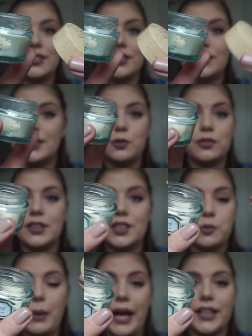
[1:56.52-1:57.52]
This
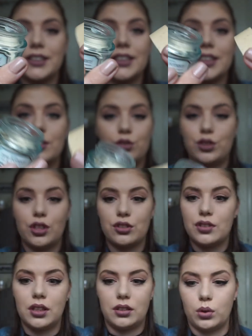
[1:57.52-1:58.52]
packaging is
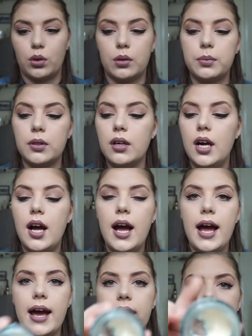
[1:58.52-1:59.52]
just adorable
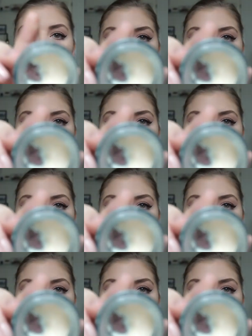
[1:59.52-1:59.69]
and